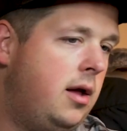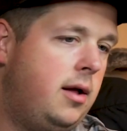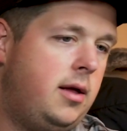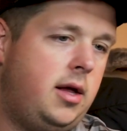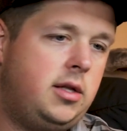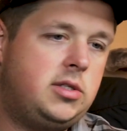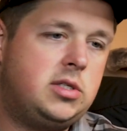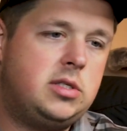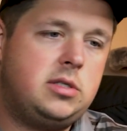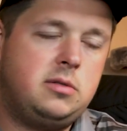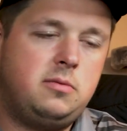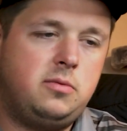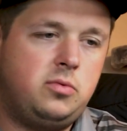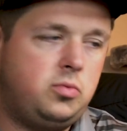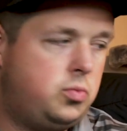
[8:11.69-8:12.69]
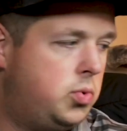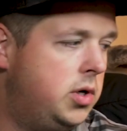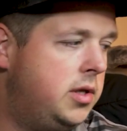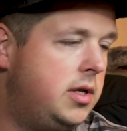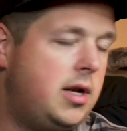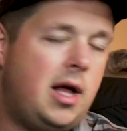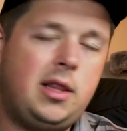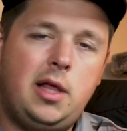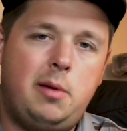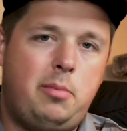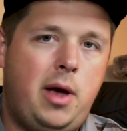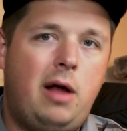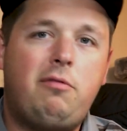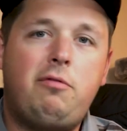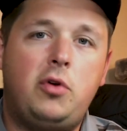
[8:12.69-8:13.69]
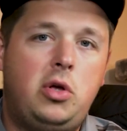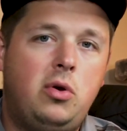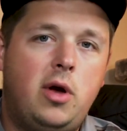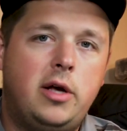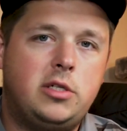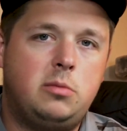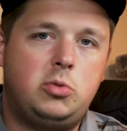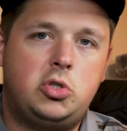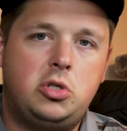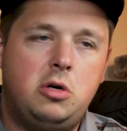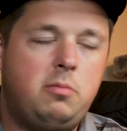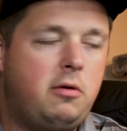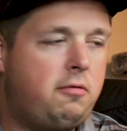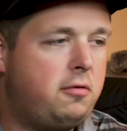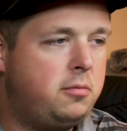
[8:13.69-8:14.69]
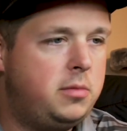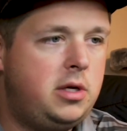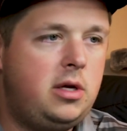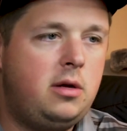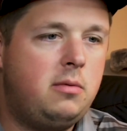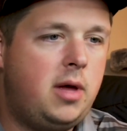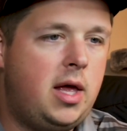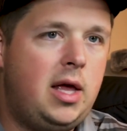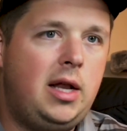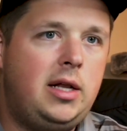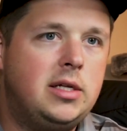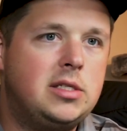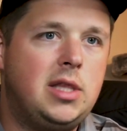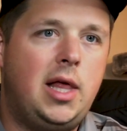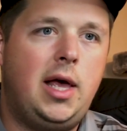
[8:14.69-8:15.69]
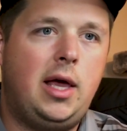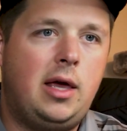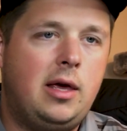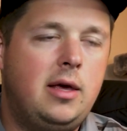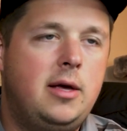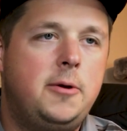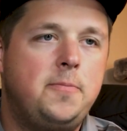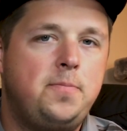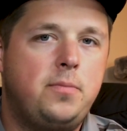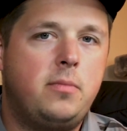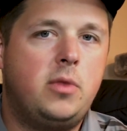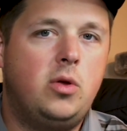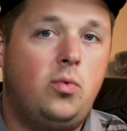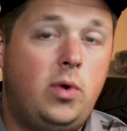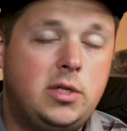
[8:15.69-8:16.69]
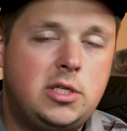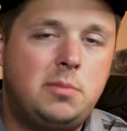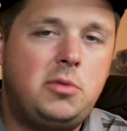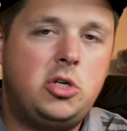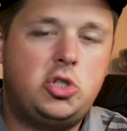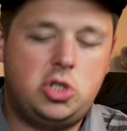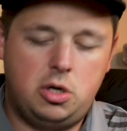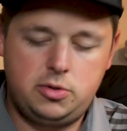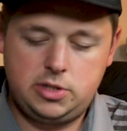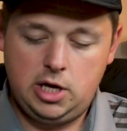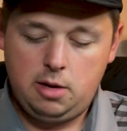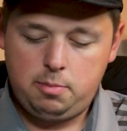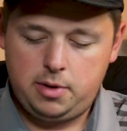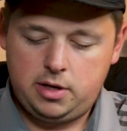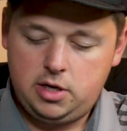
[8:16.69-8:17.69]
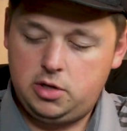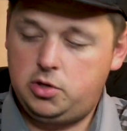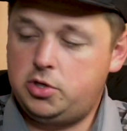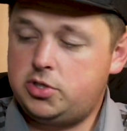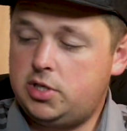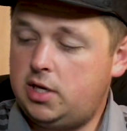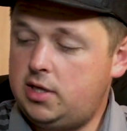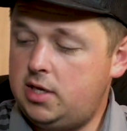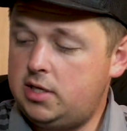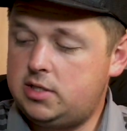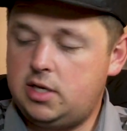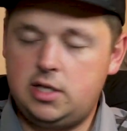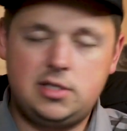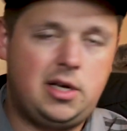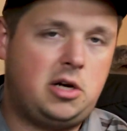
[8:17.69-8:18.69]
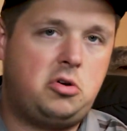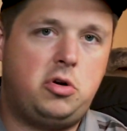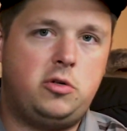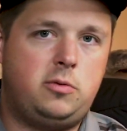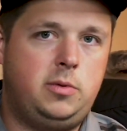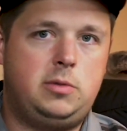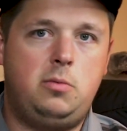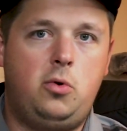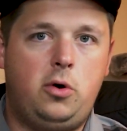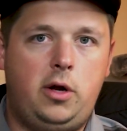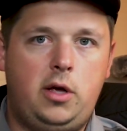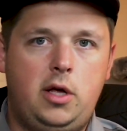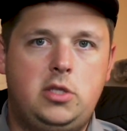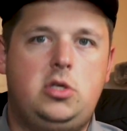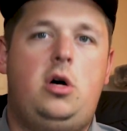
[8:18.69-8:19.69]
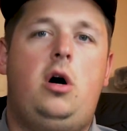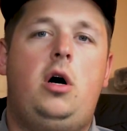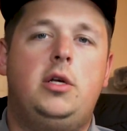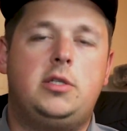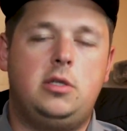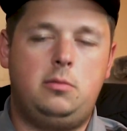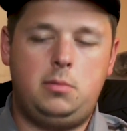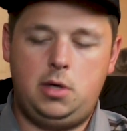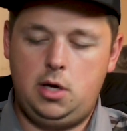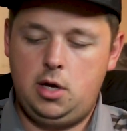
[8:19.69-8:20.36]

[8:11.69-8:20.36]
It's really not that bad for you guys, I'm sure, but for me, it is like when something shows up and it looks like this, it's like Christmas morning. It's awesome.